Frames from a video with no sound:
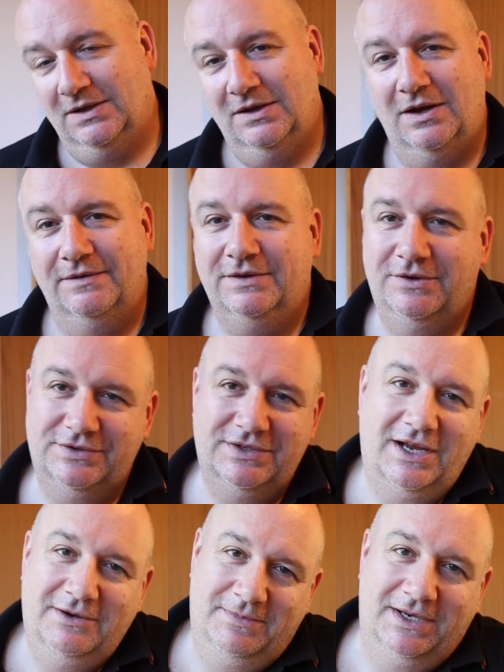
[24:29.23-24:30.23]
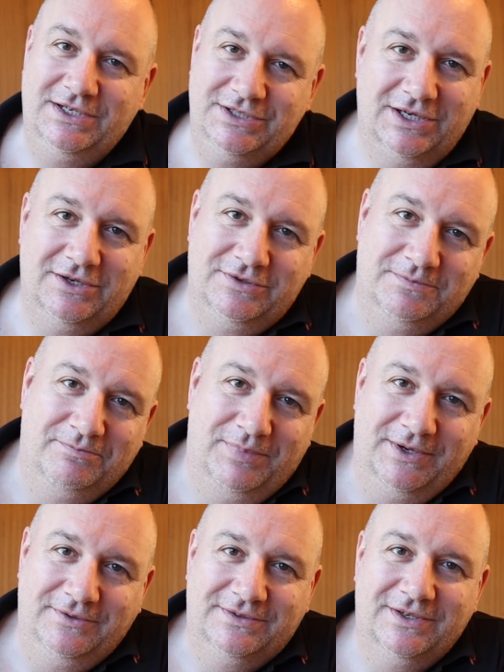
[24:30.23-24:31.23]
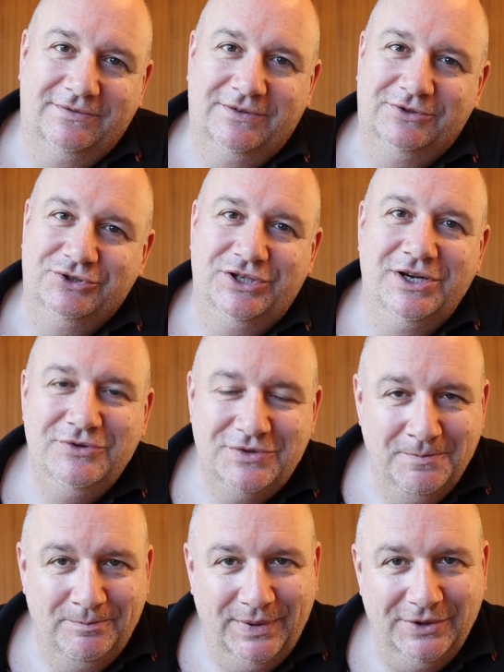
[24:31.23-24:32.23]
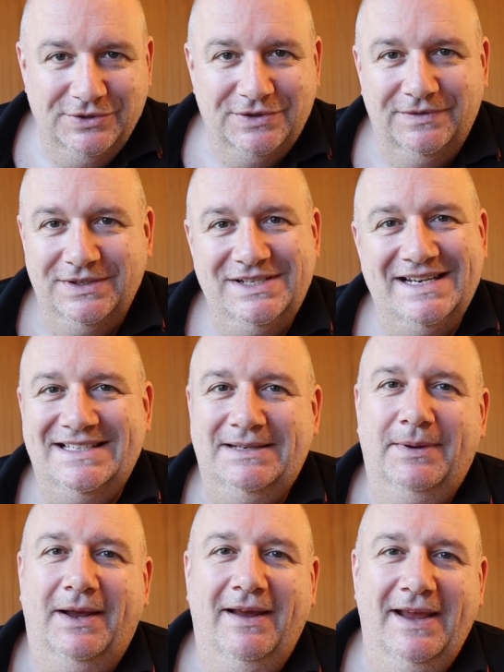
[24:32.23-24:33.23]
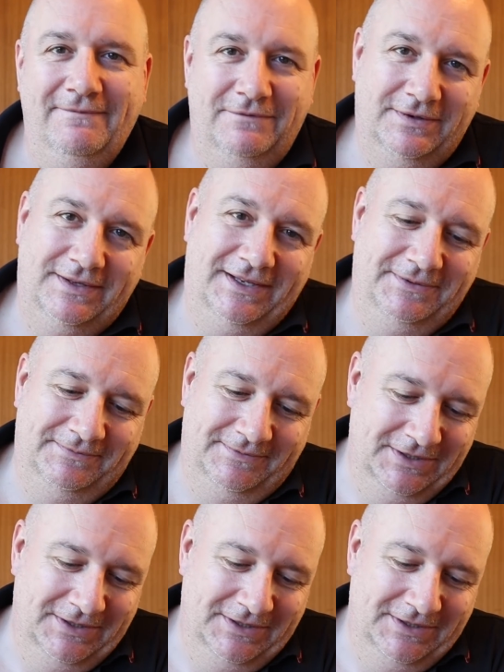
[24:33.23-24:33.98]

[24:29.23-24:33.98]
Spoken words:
I've got so many shoes and boots. I've got shoes and boots for just about everything.